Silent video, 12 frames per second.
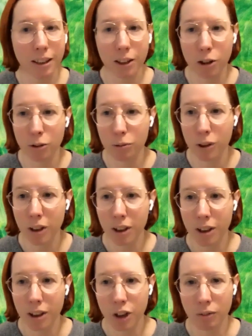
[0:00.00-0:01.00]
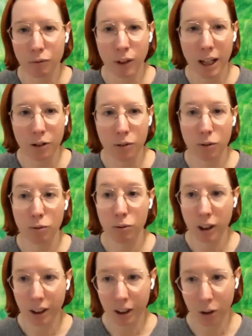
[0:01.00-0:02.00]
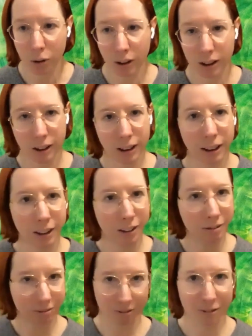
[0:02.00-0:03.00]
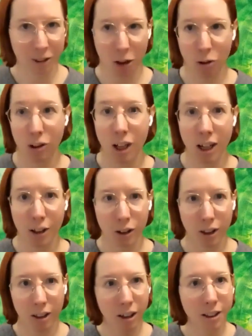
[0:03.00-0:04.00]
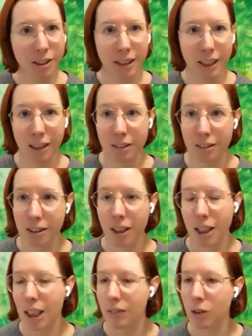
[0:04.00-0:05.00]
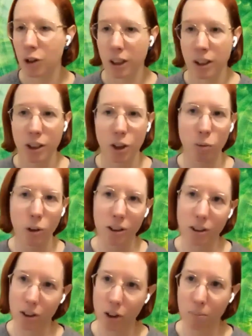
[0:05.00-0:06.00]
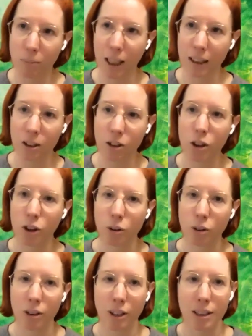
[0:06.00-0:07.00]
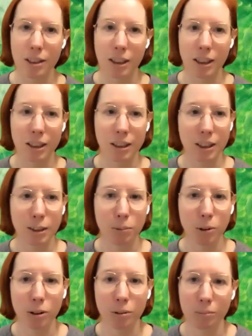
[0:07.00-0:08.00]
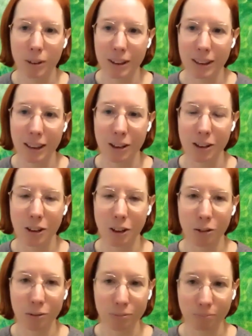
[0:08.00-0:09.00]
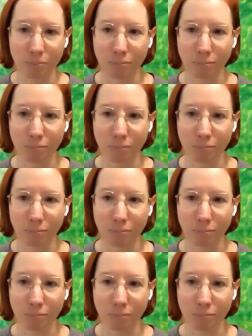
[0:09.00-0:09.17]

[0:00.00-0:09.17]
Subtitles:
I know Jeff ran through really quickly, you know, a lot of great content. If there's anything you want us to jump back into and dig in deeper, please let us know.